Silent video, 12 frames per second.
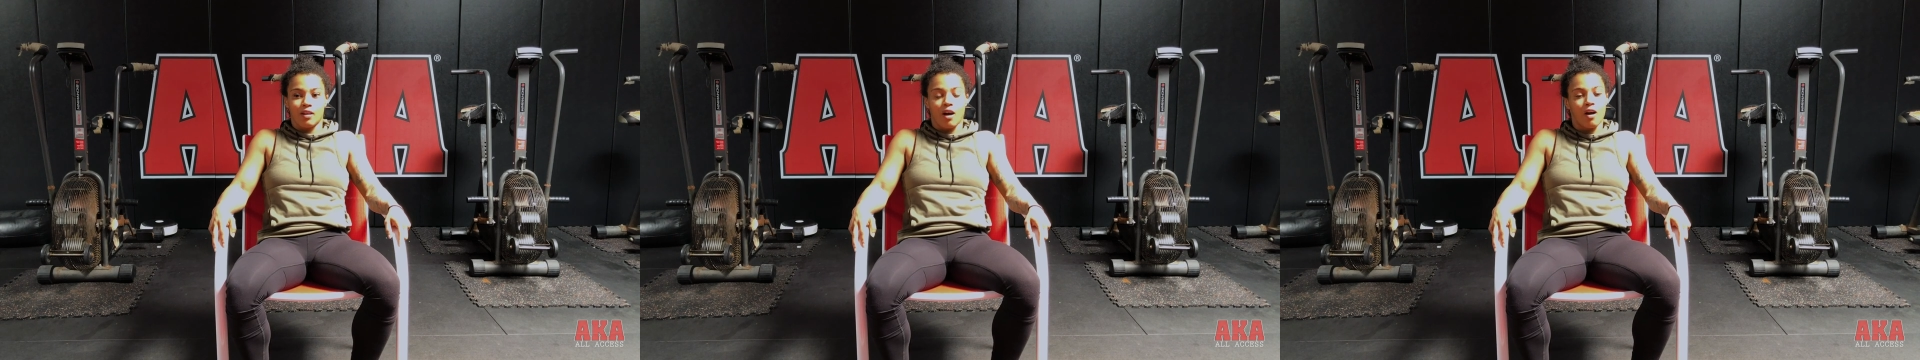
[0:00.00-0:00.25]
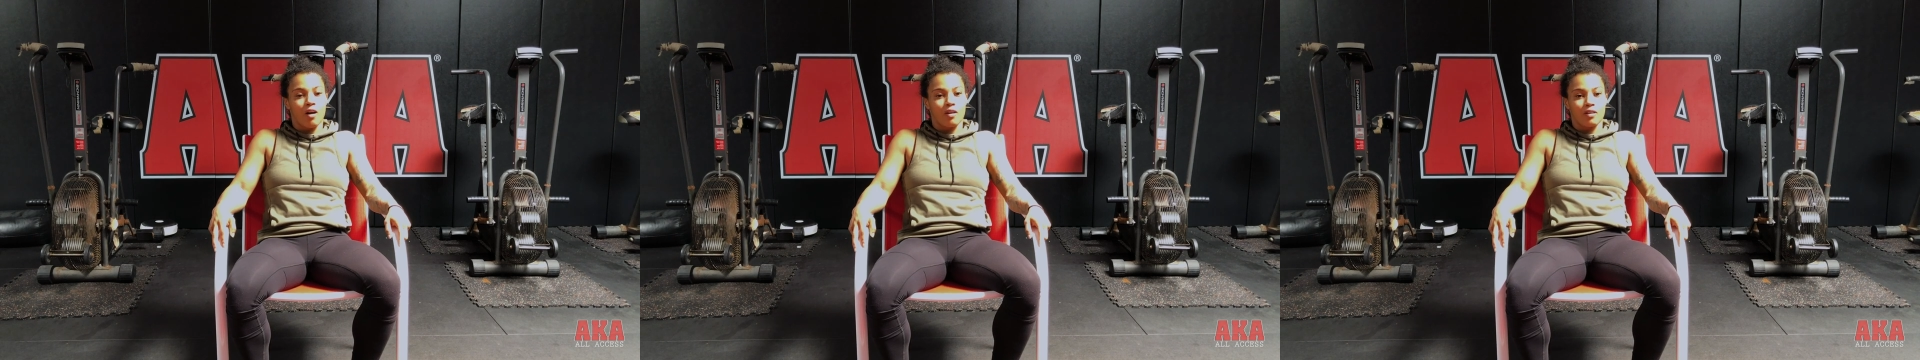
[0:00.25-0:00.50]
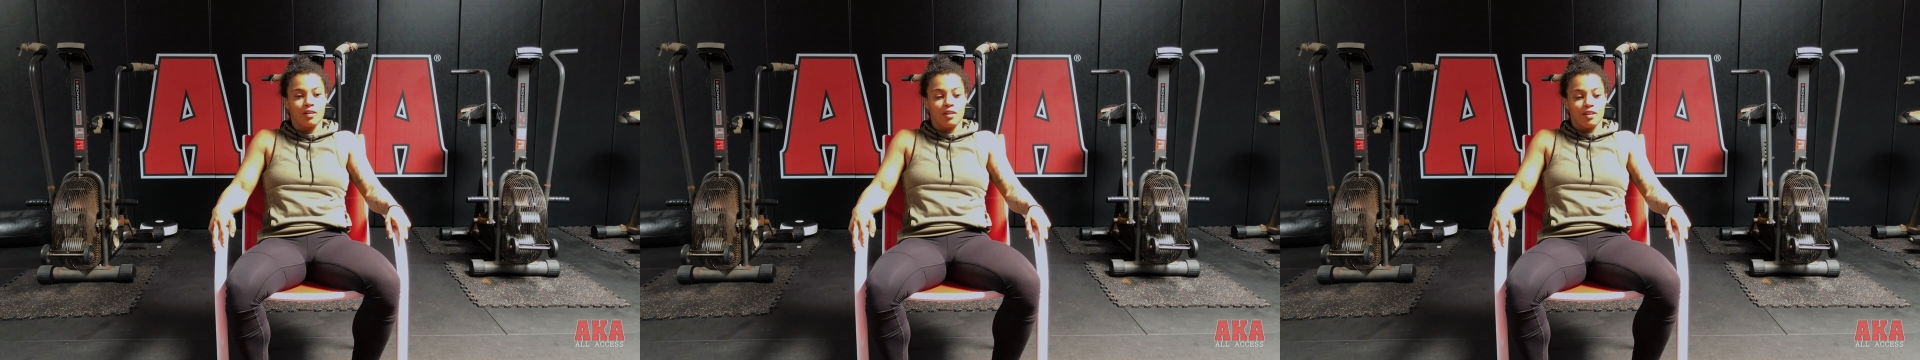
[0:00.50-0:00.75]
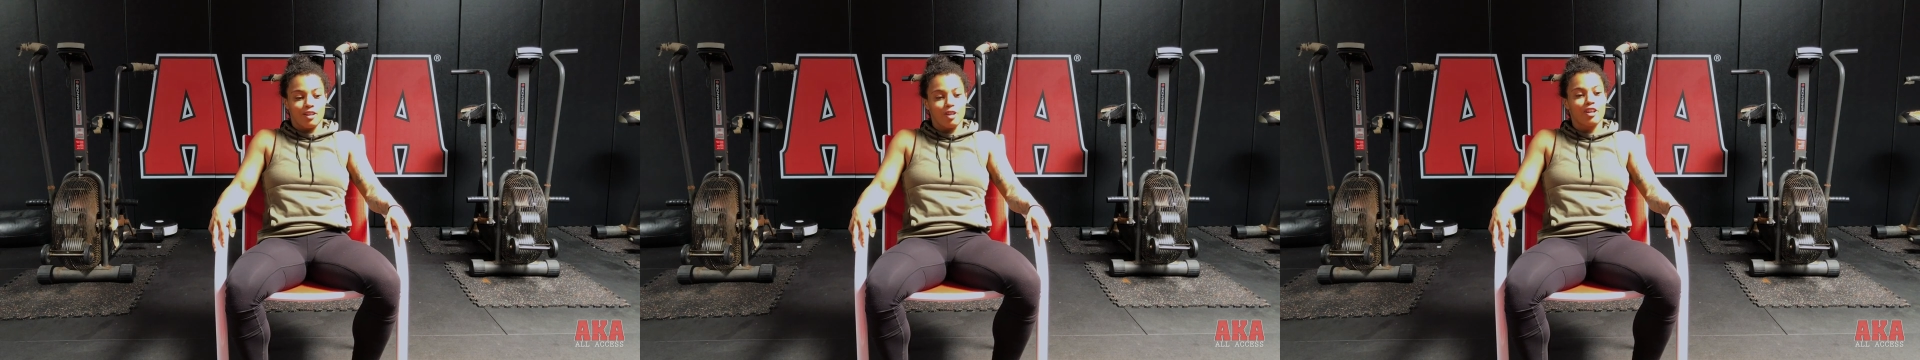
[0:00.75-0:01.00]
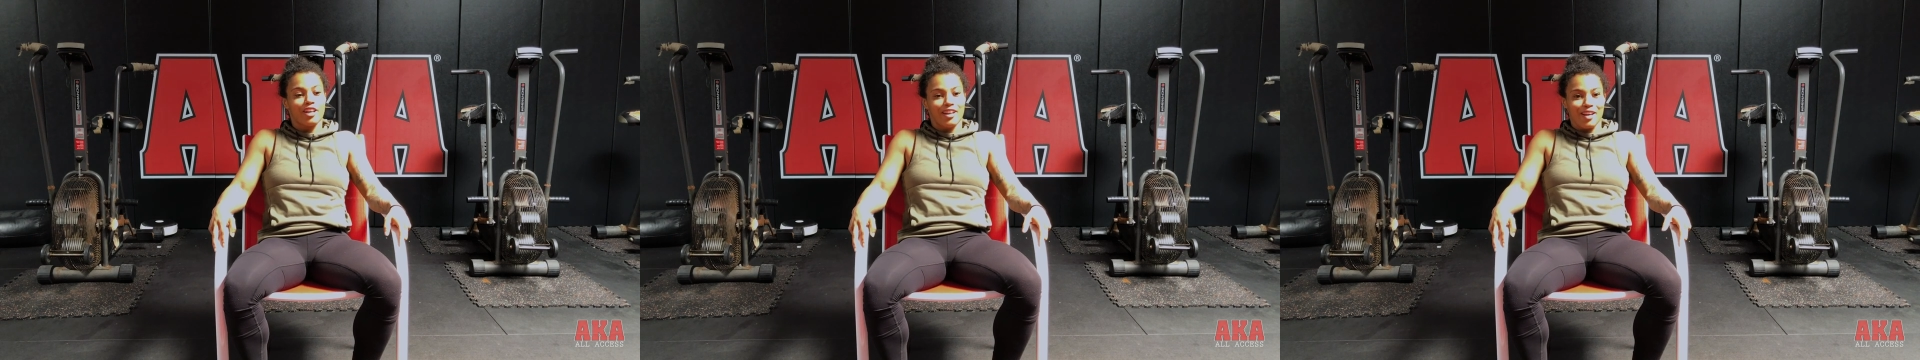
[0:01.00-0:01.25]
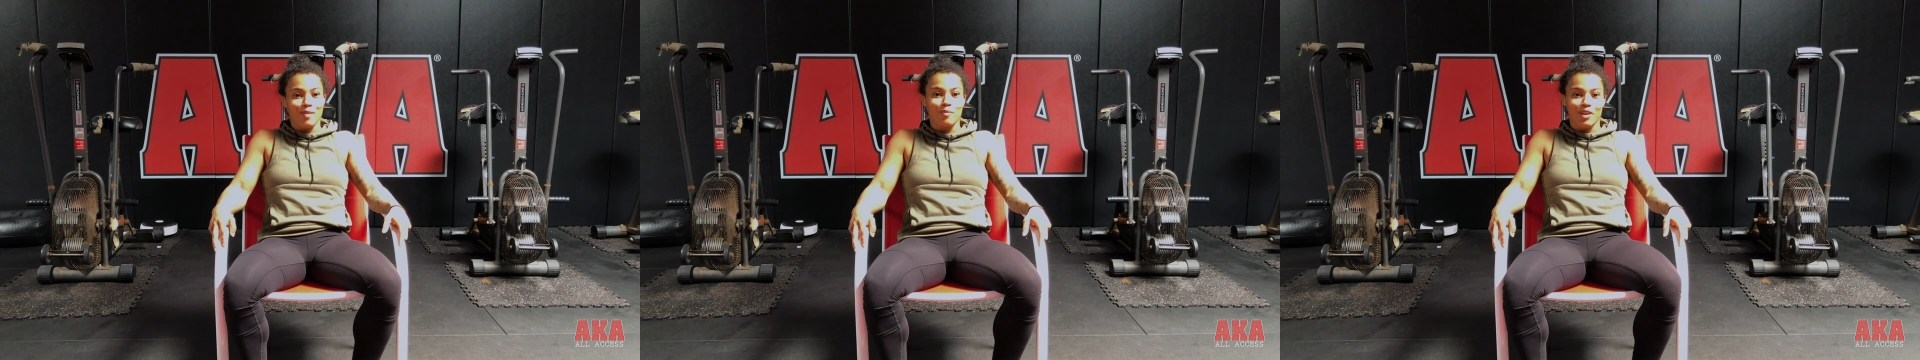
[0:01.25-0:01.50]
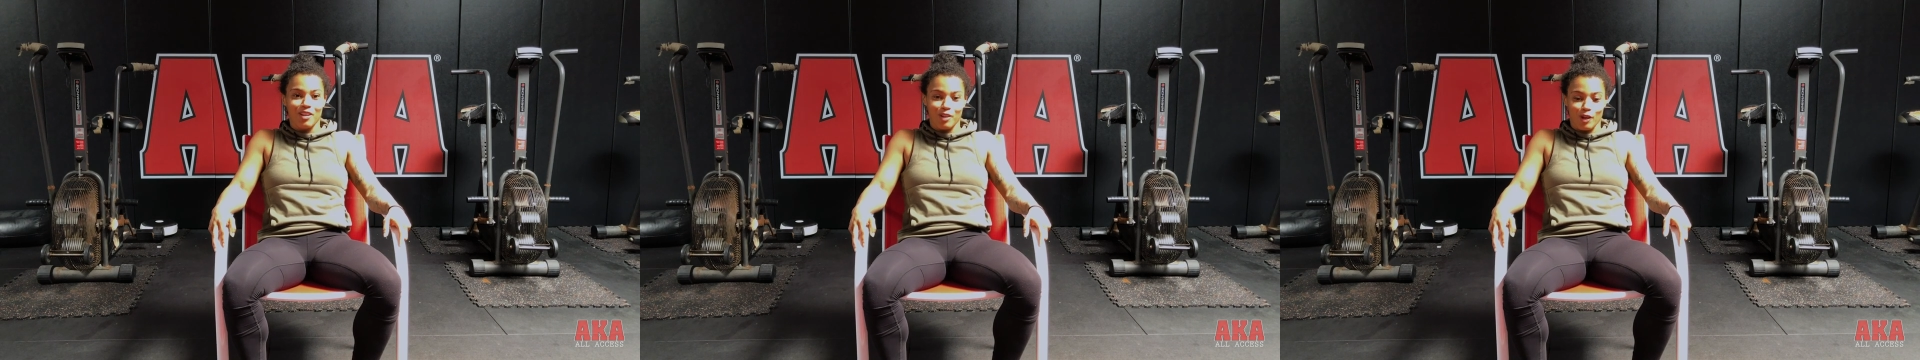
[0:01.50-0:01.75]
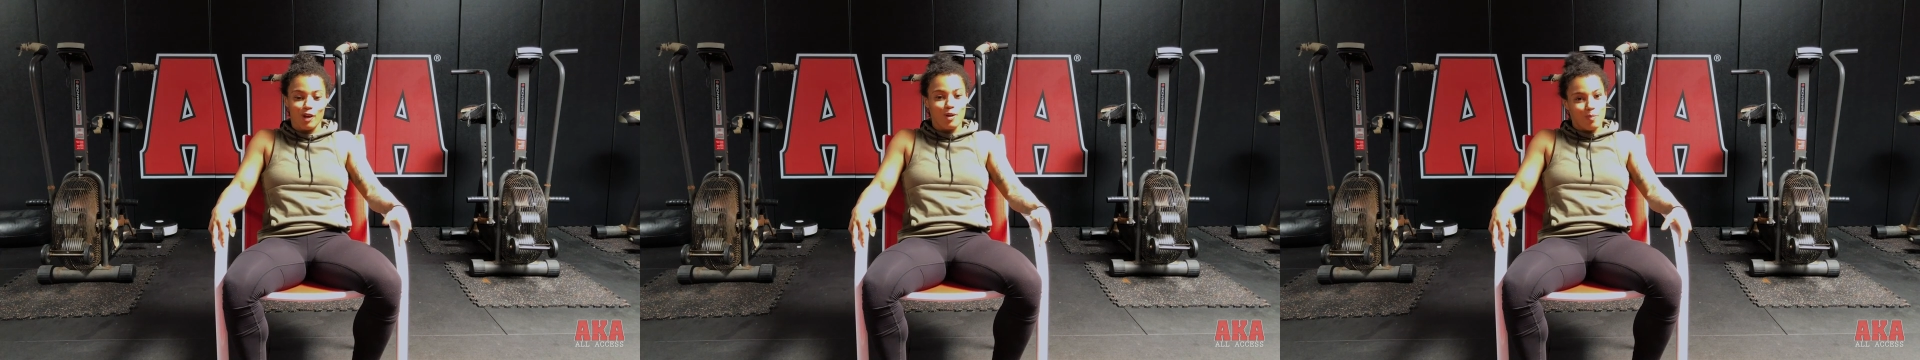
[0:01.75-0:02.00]
oh, you're going to hit me,
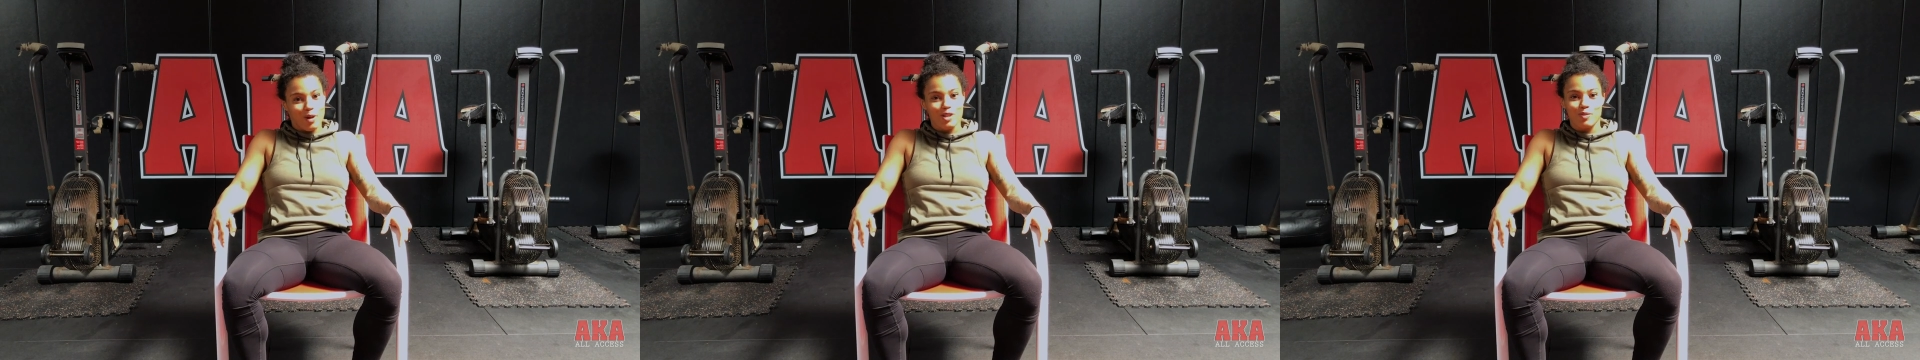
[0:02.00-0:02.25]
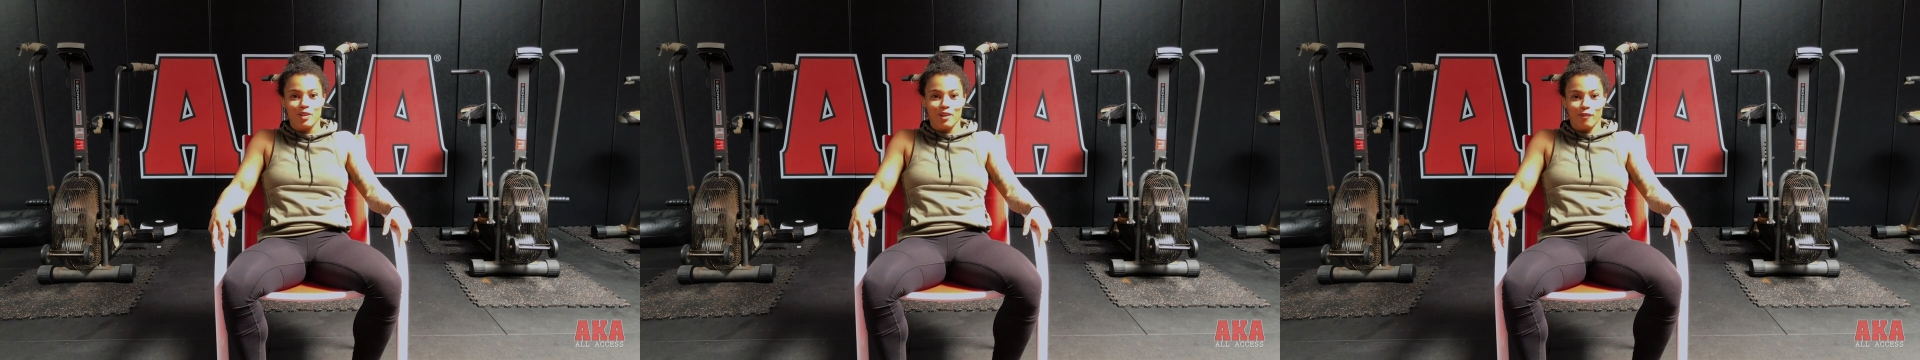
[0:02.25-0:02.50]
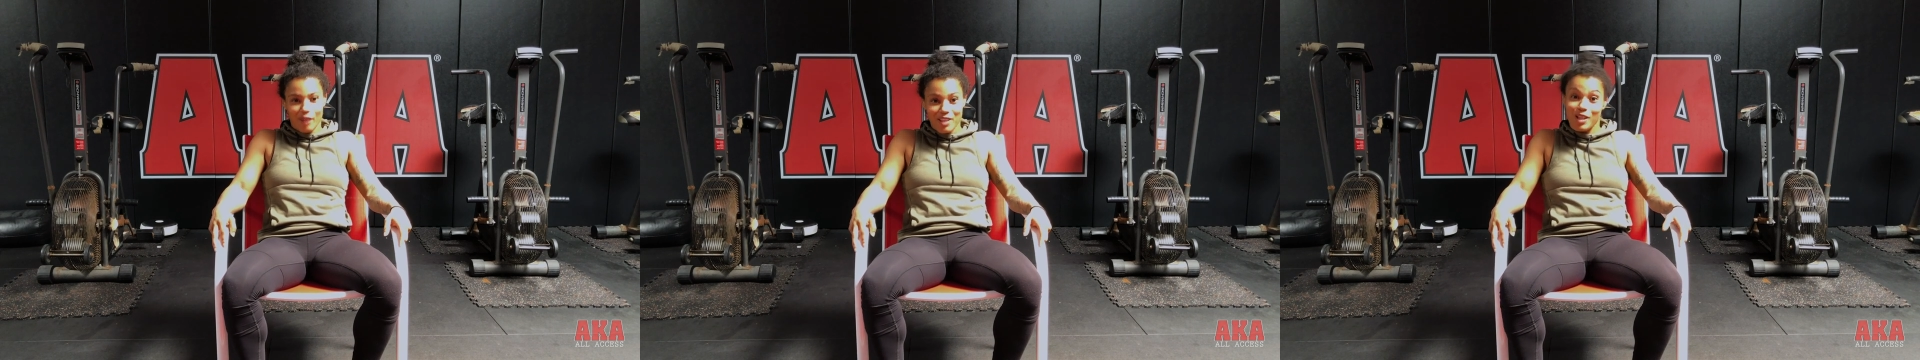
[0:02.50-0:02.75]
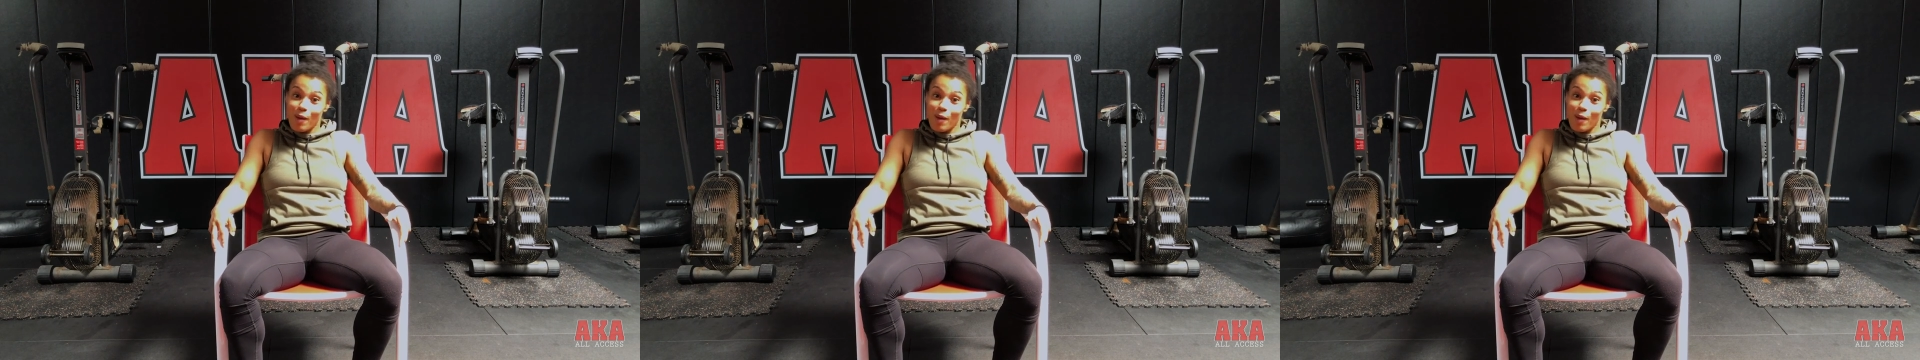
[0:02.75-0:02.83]
you're going to punch me in the face,